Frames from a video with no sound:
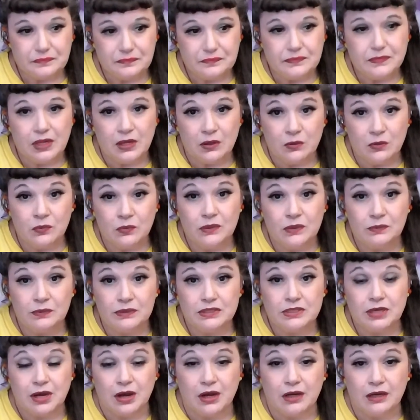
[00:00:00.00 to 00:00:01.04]
We would
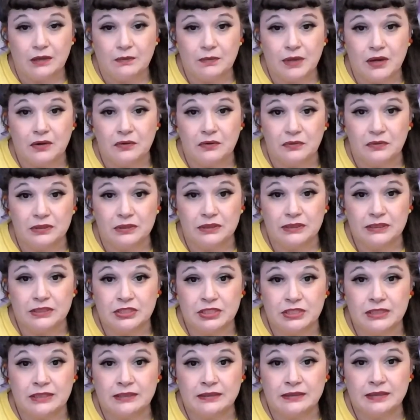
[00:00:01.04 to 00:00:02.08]
talk about
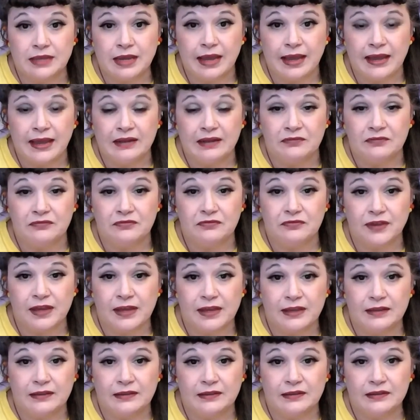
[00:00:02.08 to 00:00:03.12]
religion and
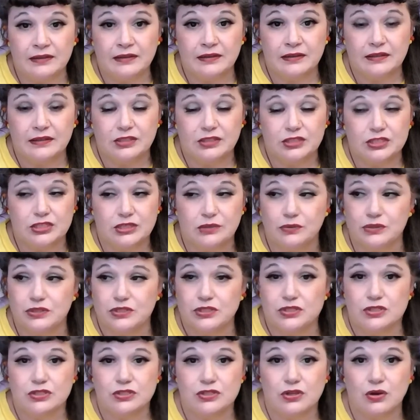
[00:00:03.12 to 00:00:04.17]
faith. She was
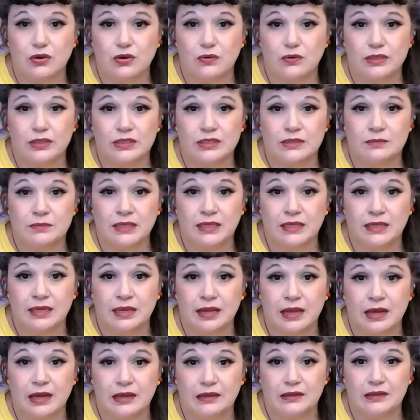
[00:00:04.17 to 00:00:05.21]
so into being
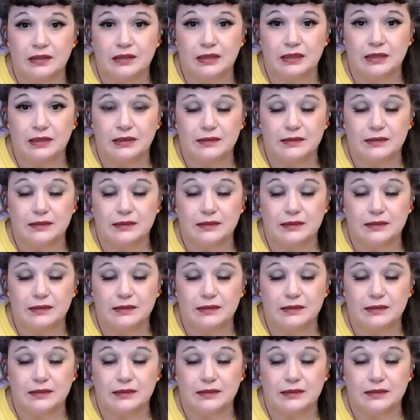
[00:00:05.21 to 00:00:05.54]
Catholic.